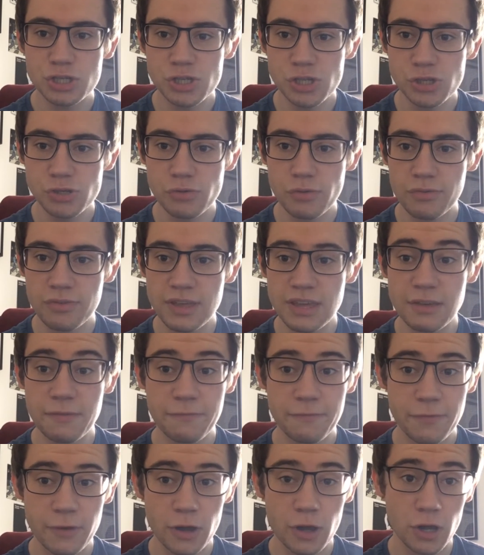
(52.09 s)
to the
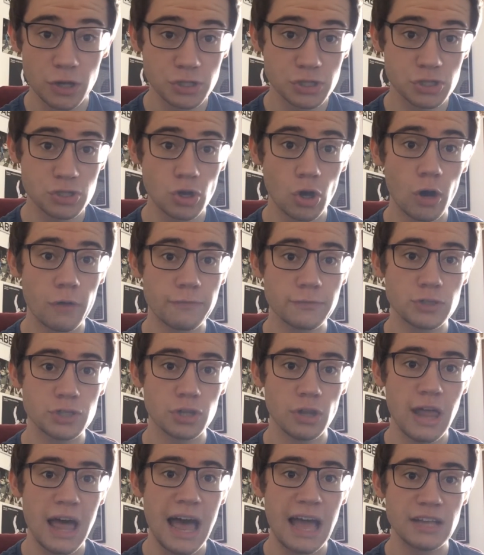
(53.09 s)
1st of
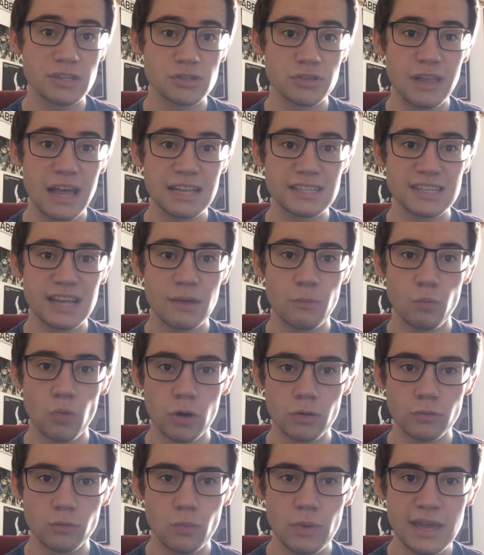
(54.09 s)
July. So that's like
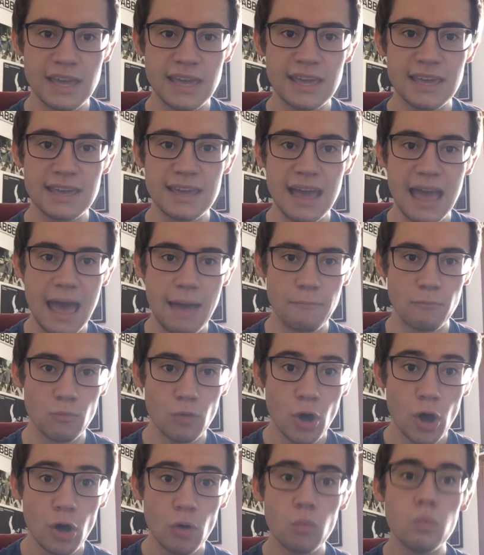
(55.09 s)
1 week,
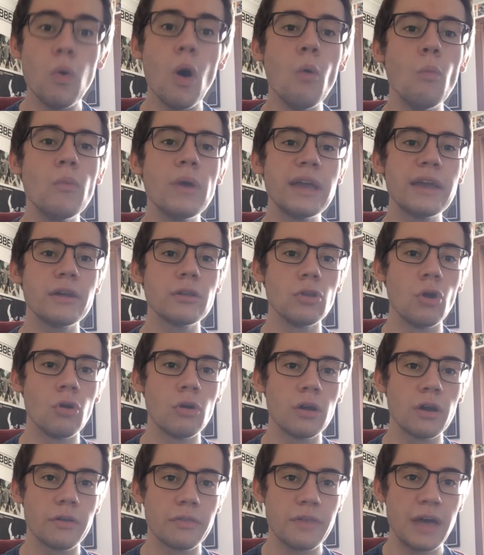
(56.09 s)
1 week
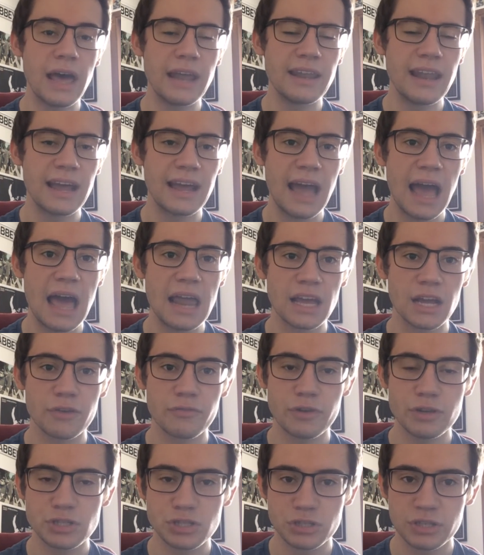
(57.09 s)
longer than like I like
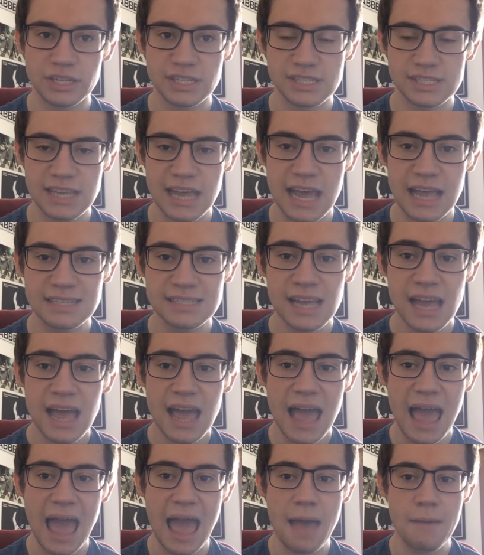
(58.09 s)
originally said,
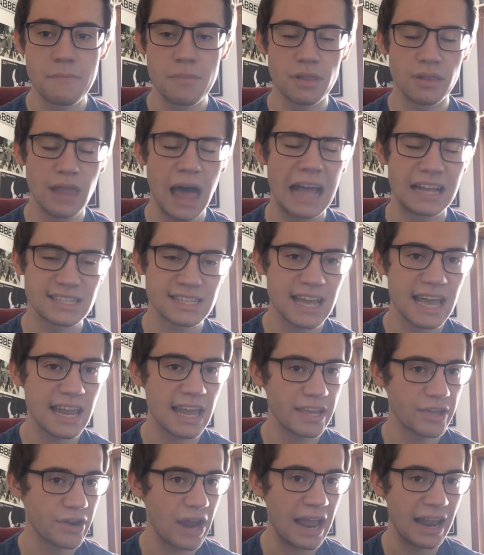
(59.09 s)
to get
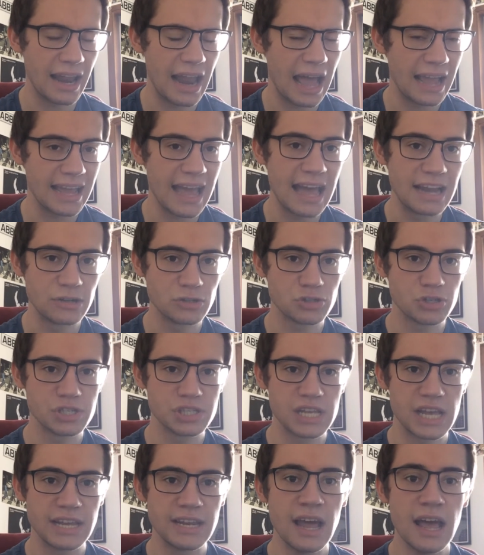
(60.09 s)
like your like
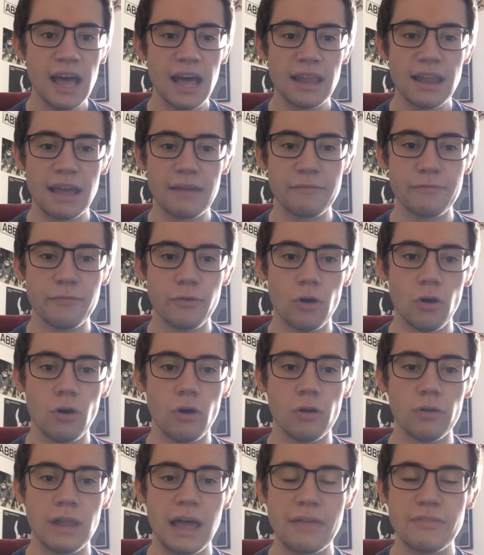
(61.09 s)
entries in like
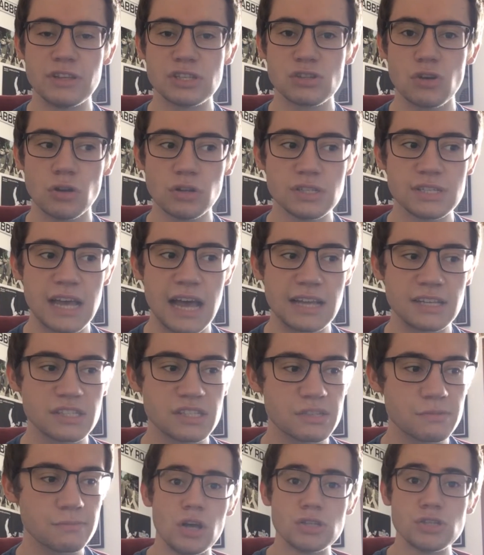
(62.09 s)
for like this
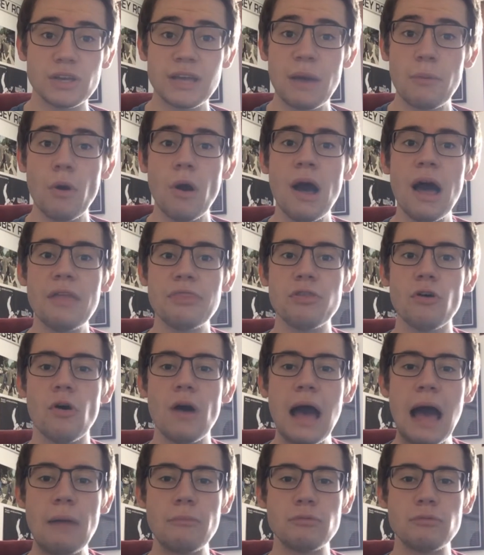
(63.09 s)
contest. So yeah, what I thought